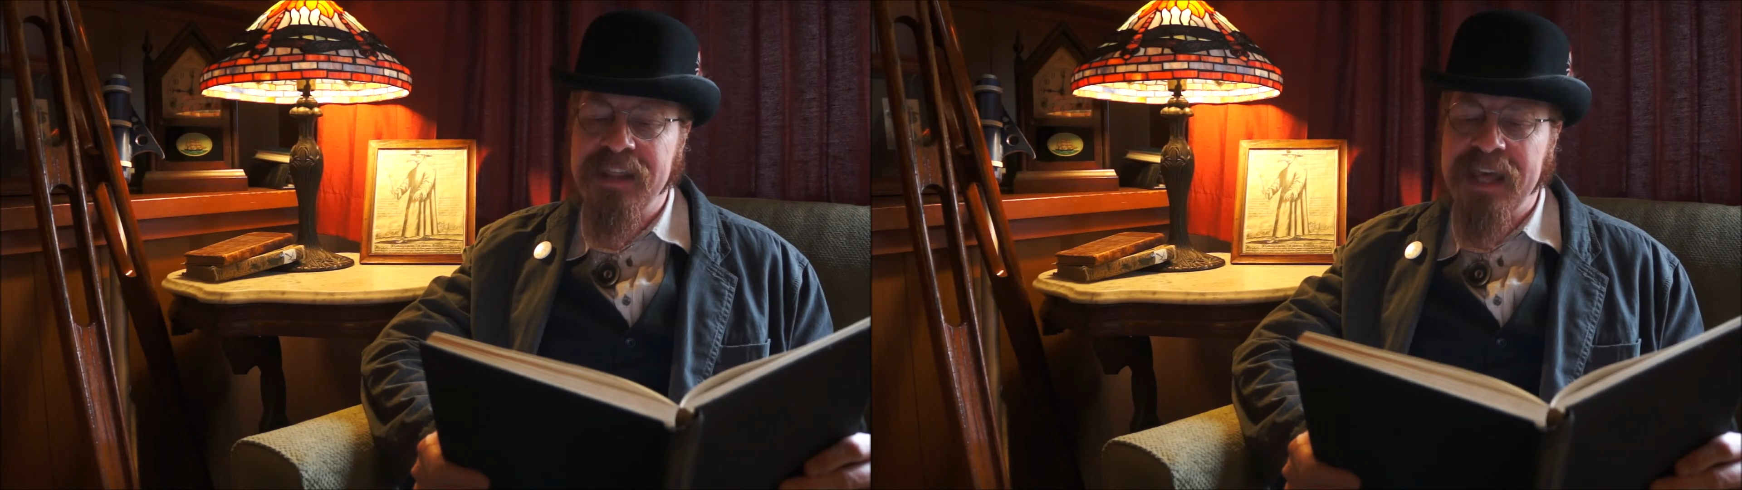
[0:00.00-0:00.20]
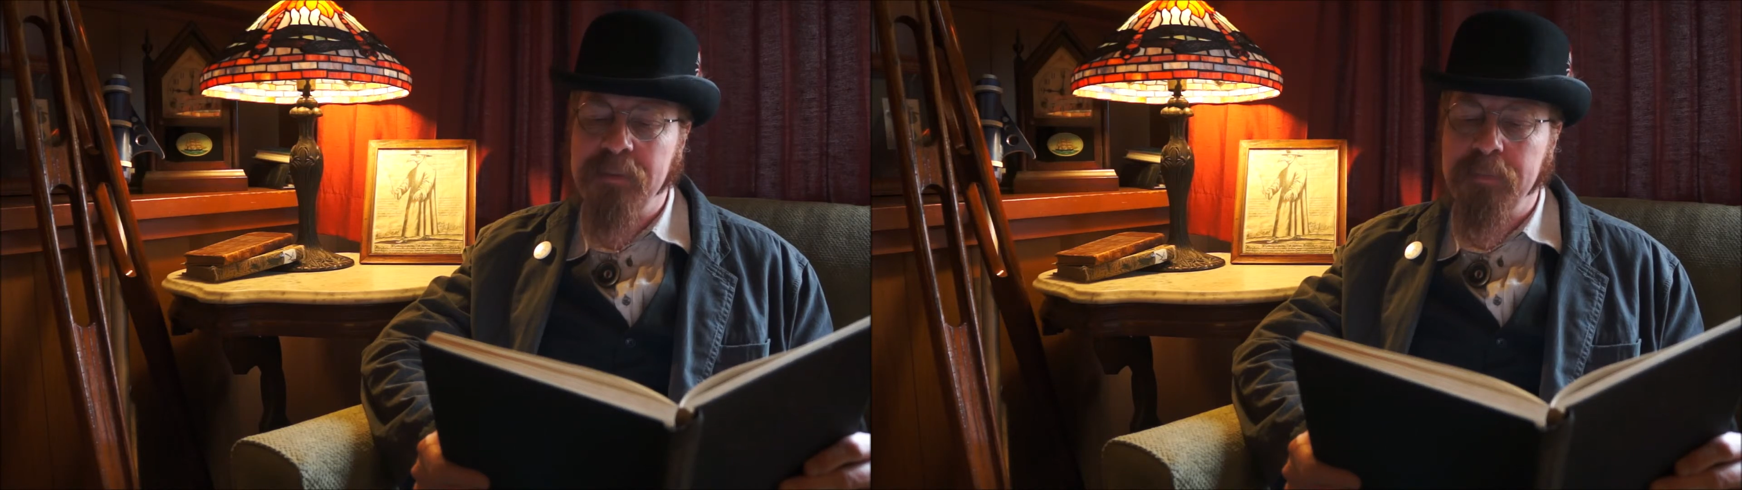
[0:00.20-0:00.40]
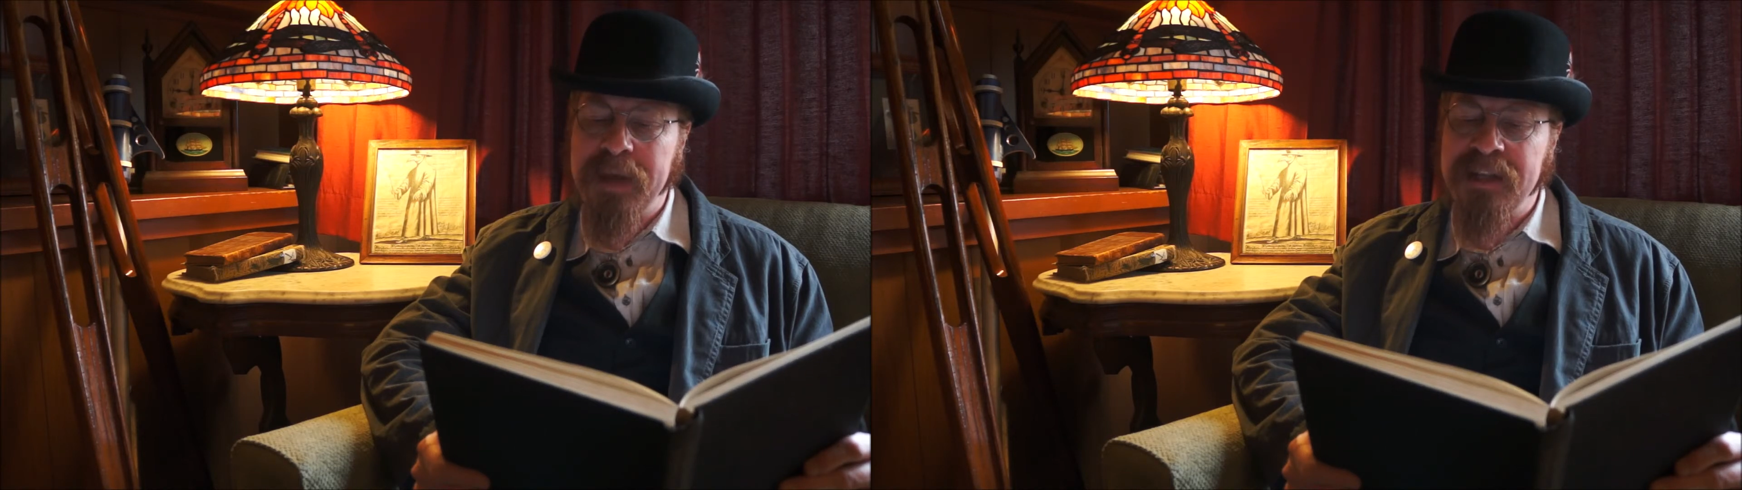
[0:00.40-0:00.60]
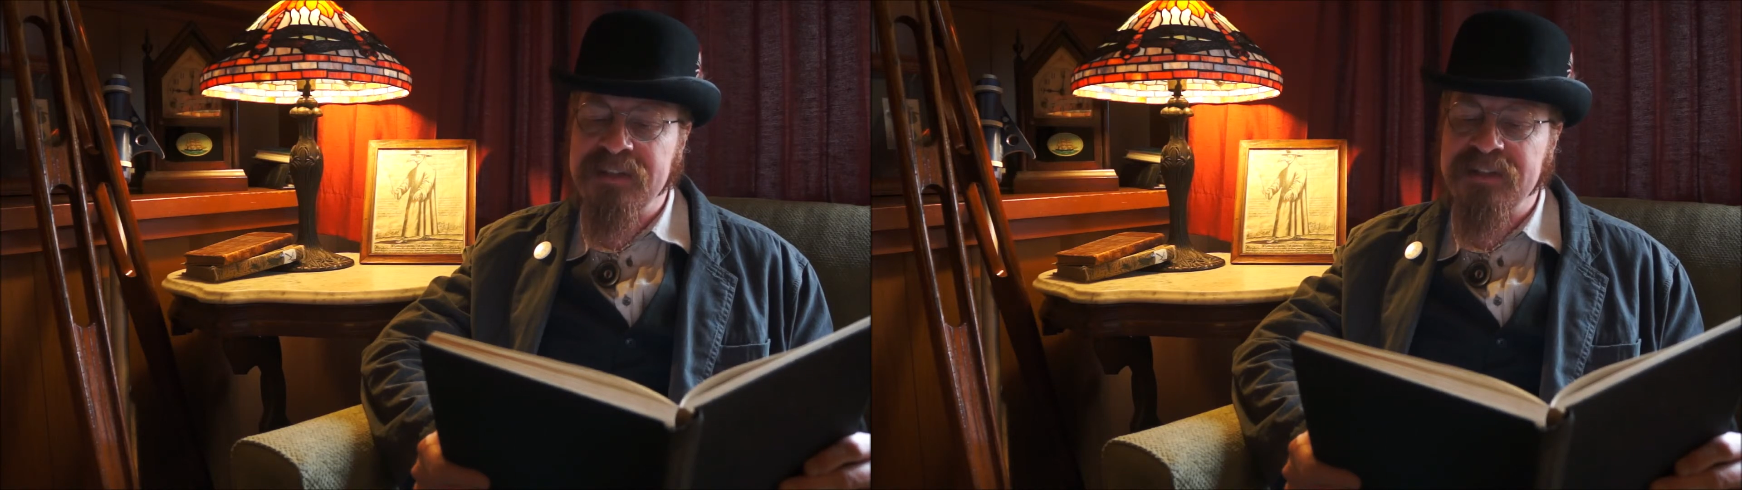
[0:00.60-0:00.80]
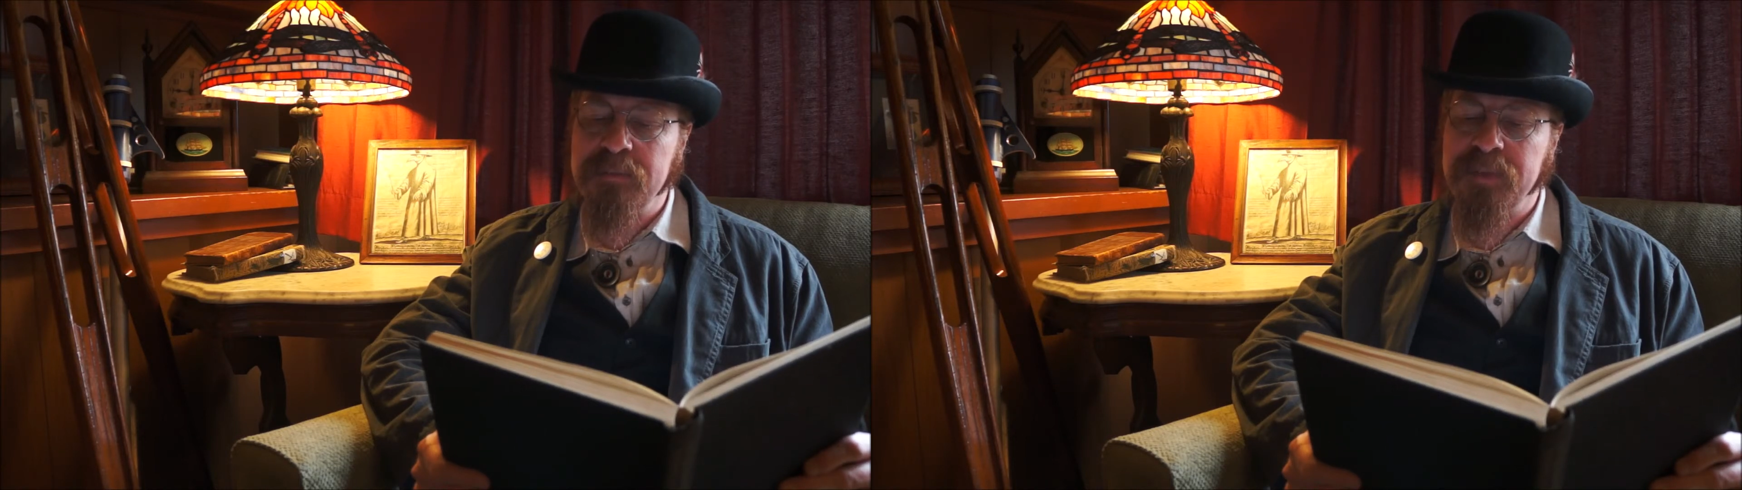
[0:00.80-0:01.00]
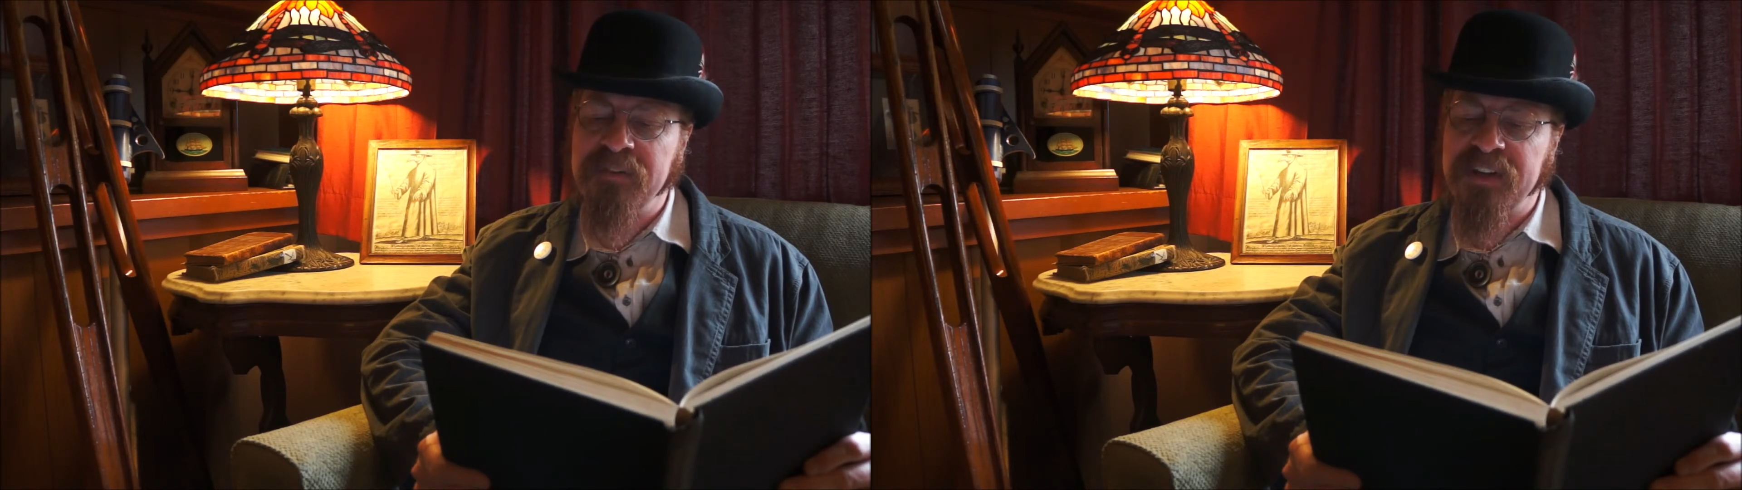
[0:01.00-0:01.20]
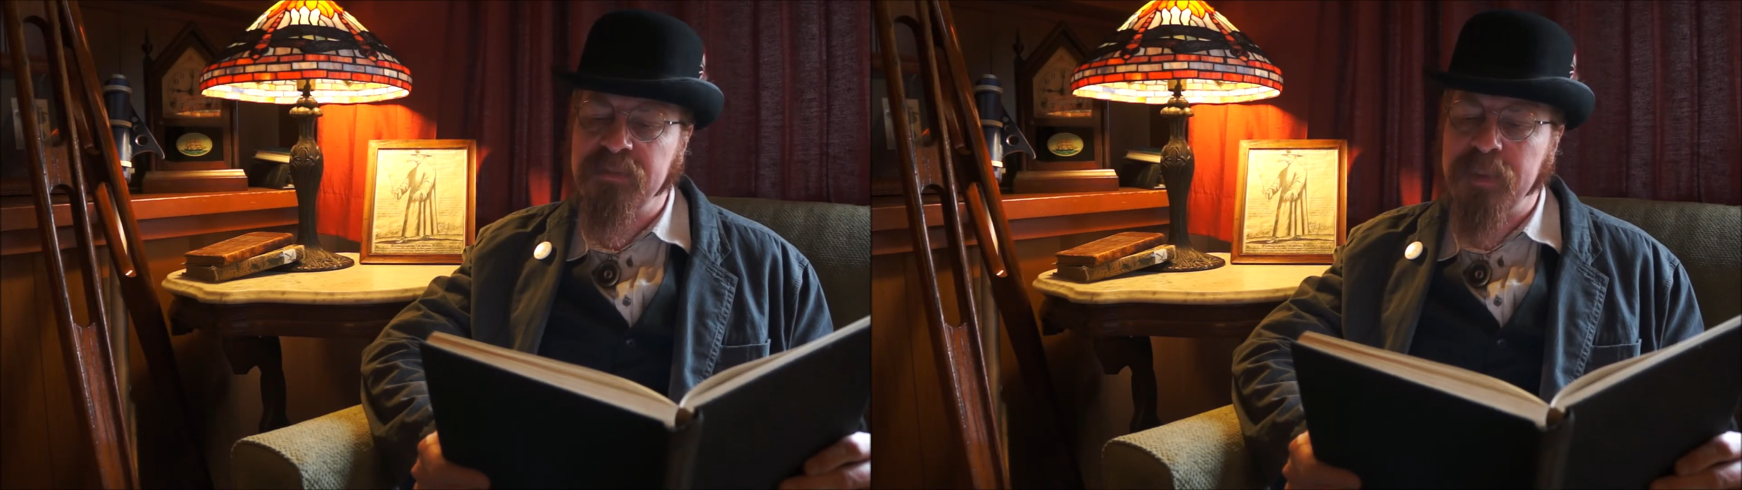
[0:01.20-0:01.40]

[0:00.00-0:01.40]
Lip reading: that bends above us,